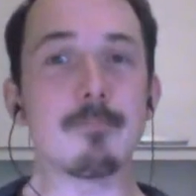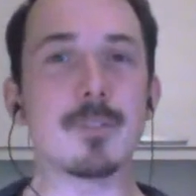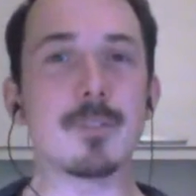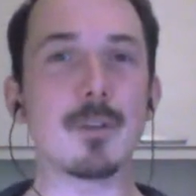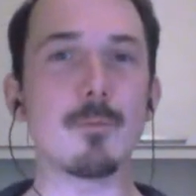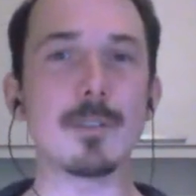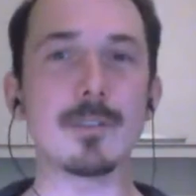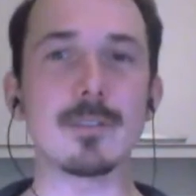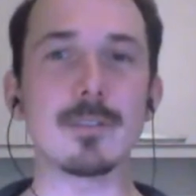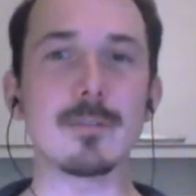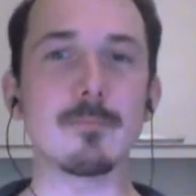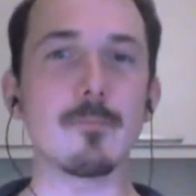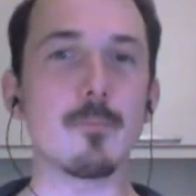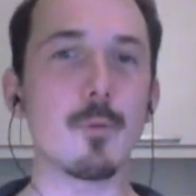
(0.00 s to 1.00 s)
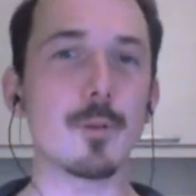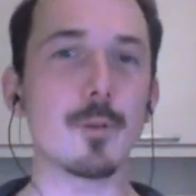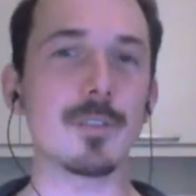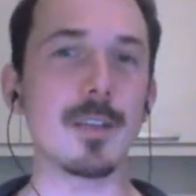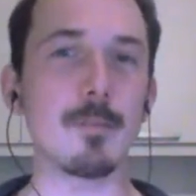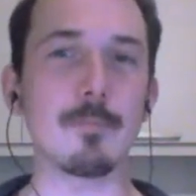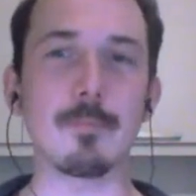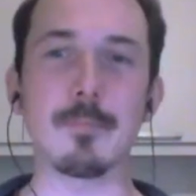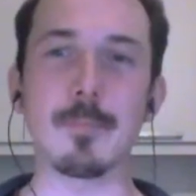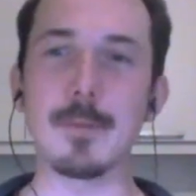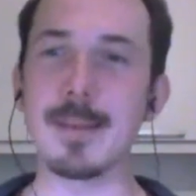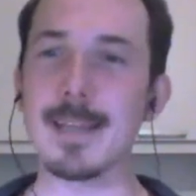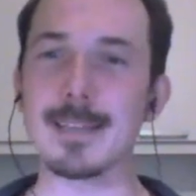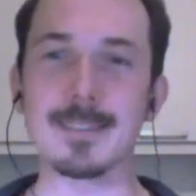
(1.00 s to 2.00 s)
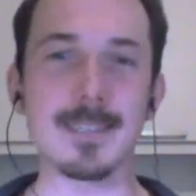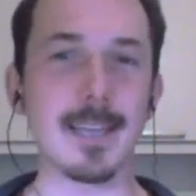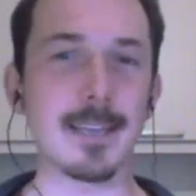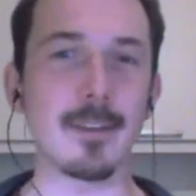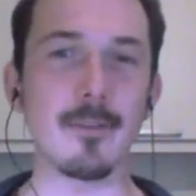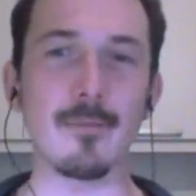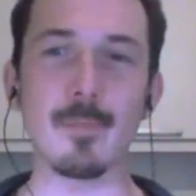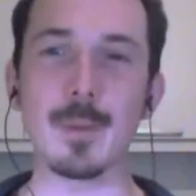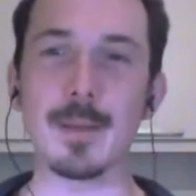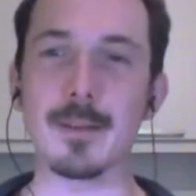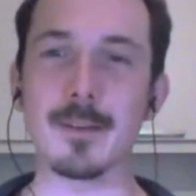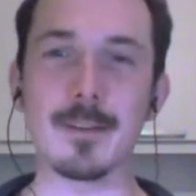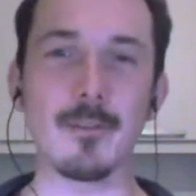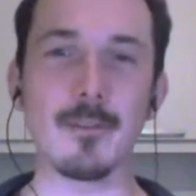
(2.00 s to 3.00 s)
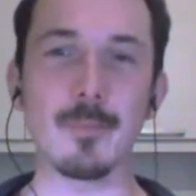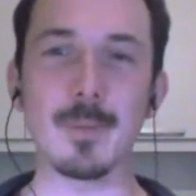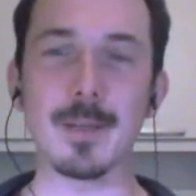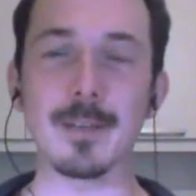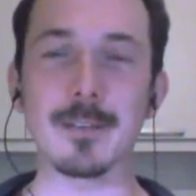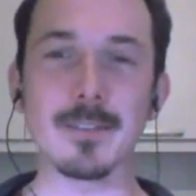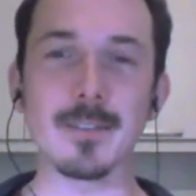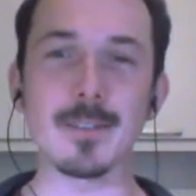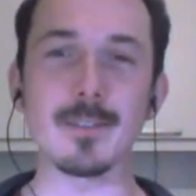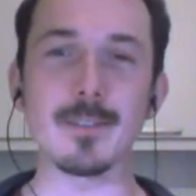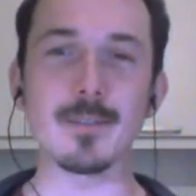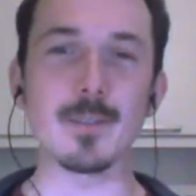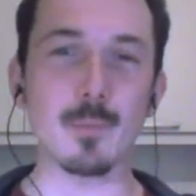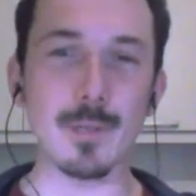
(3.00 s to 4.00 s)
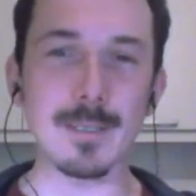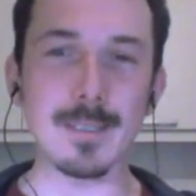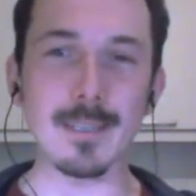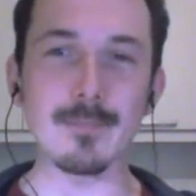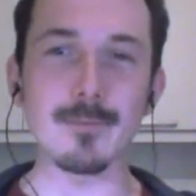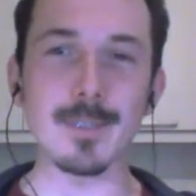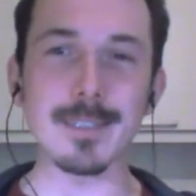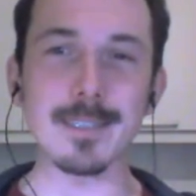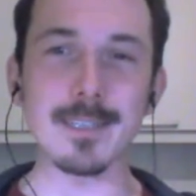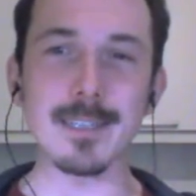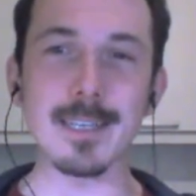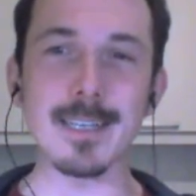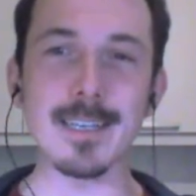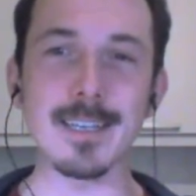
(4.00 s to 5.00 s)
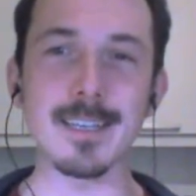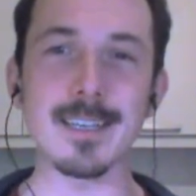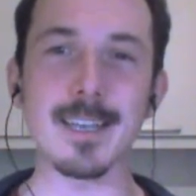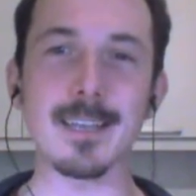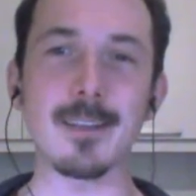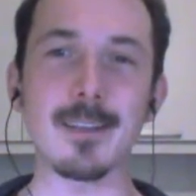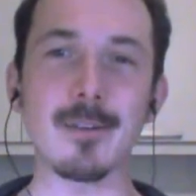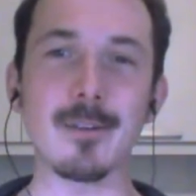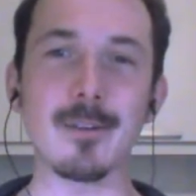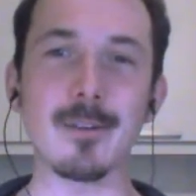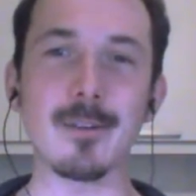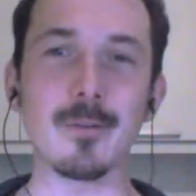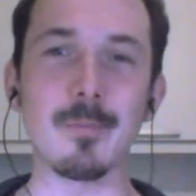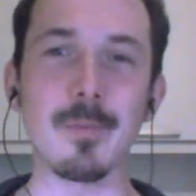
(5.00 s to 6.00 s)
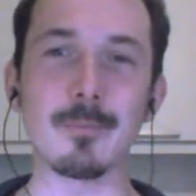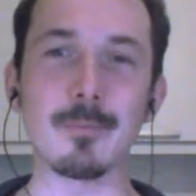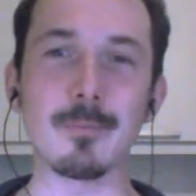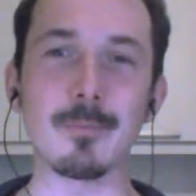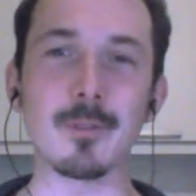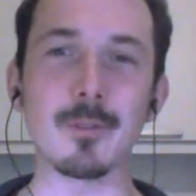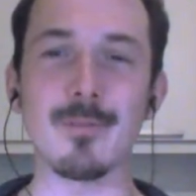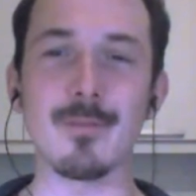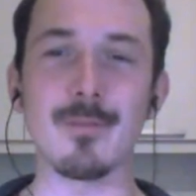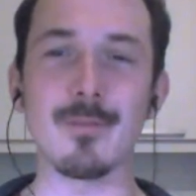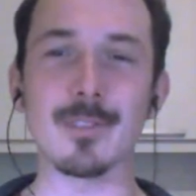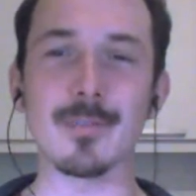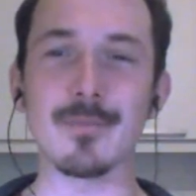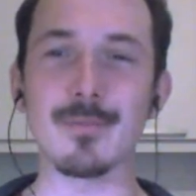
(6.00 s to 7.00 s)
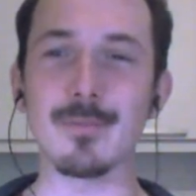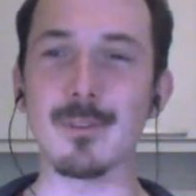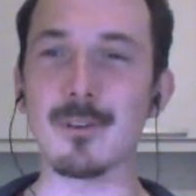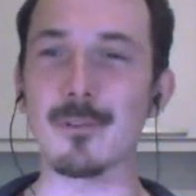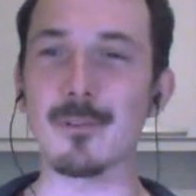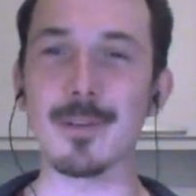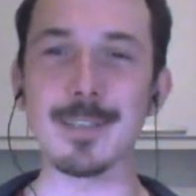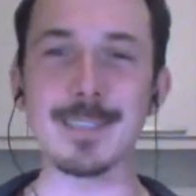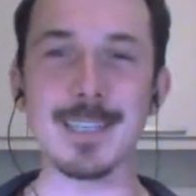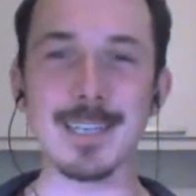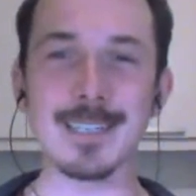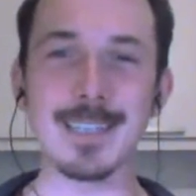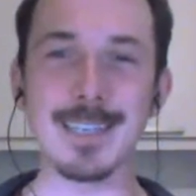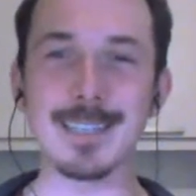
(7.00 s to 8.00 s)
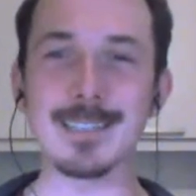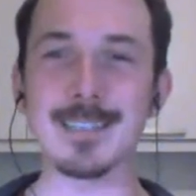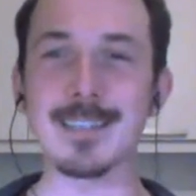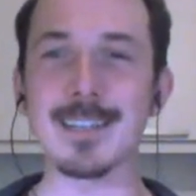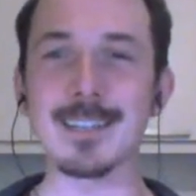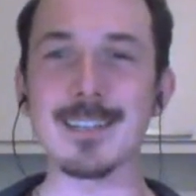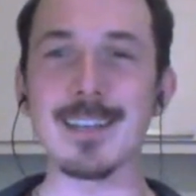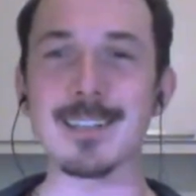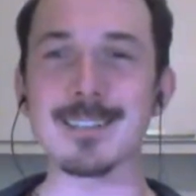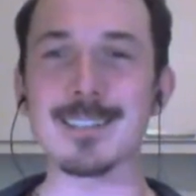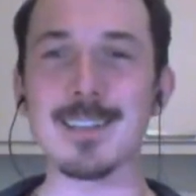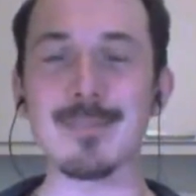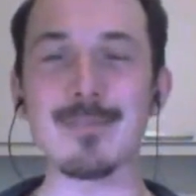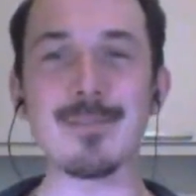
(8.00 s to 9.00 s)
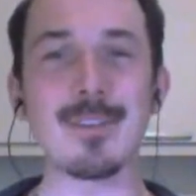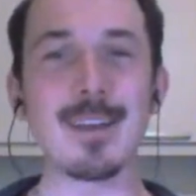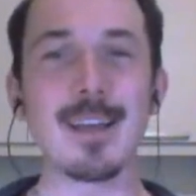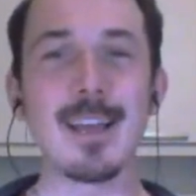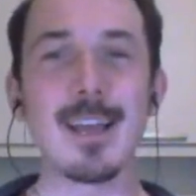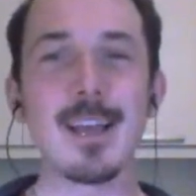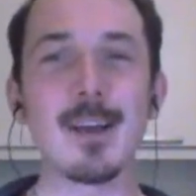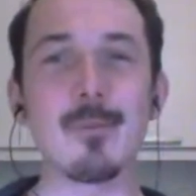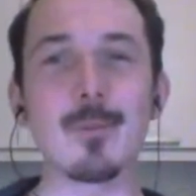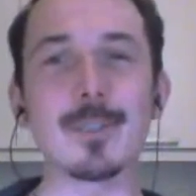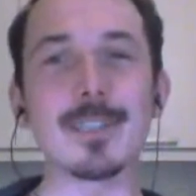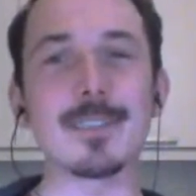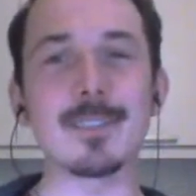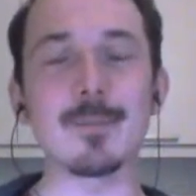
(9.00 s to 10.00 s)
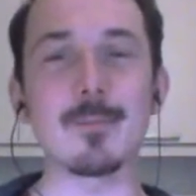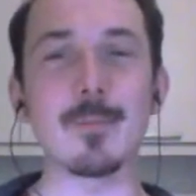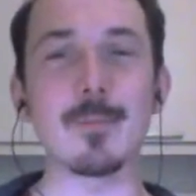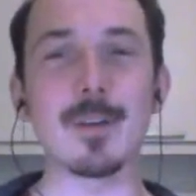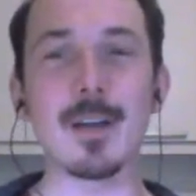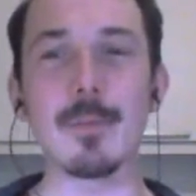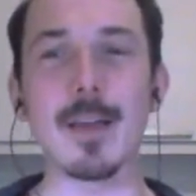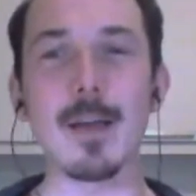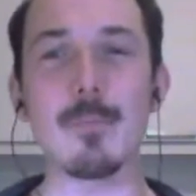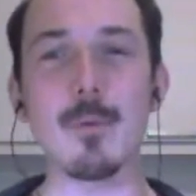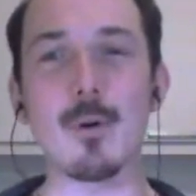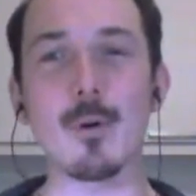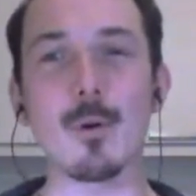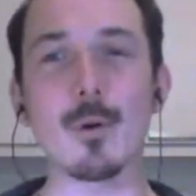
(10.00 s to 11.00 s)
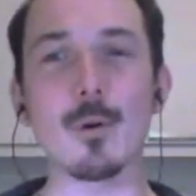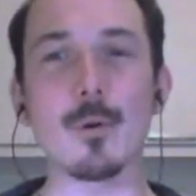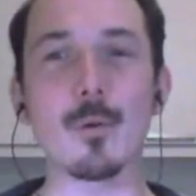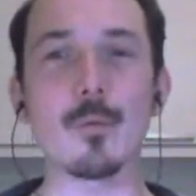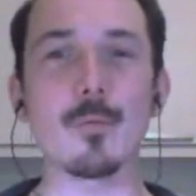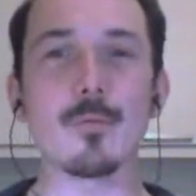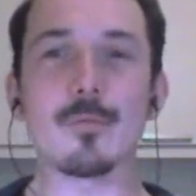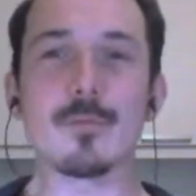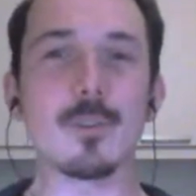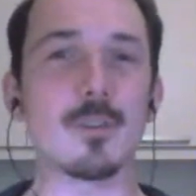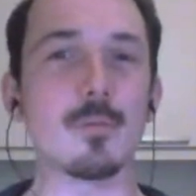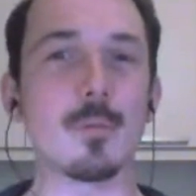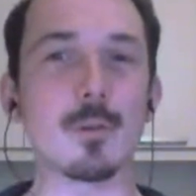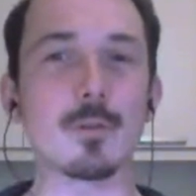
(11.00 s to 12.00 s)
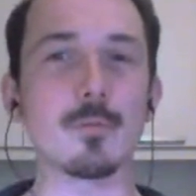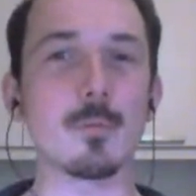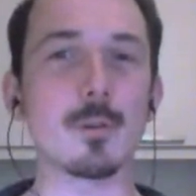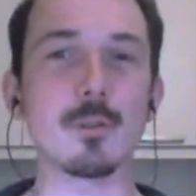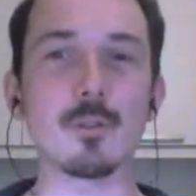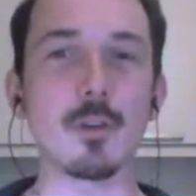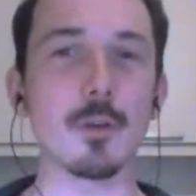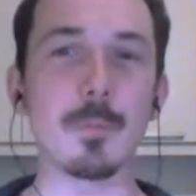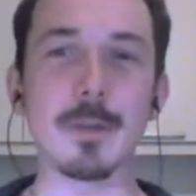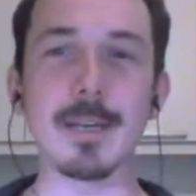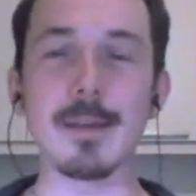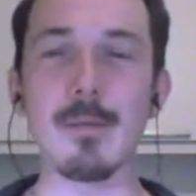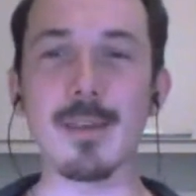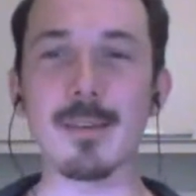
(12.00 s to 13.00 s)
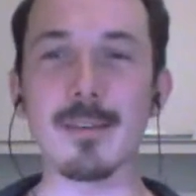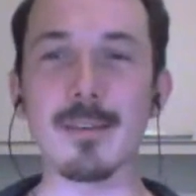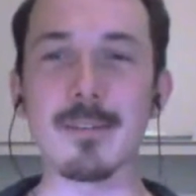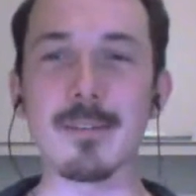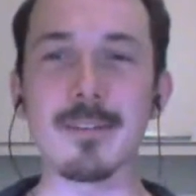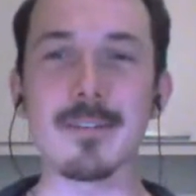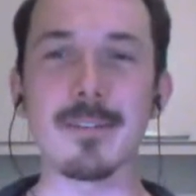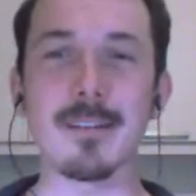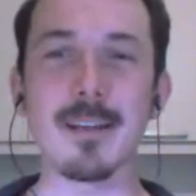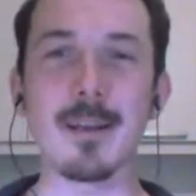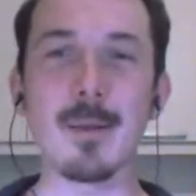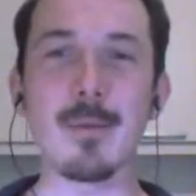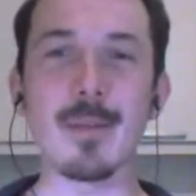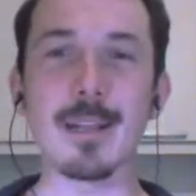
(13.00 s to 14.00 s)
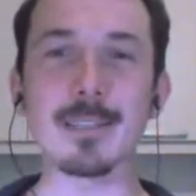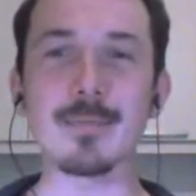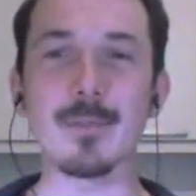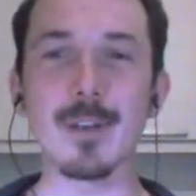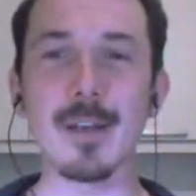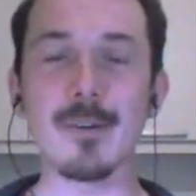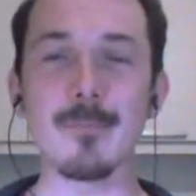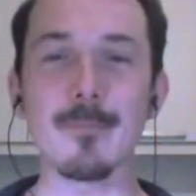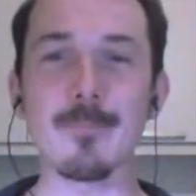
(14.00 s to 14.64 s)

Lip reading: So what's up next? Like you've been sprinting recently. Like I'm sure you have lots of crazy ideas and stuff, which is coming up. Or did you want to talk about anything else for now?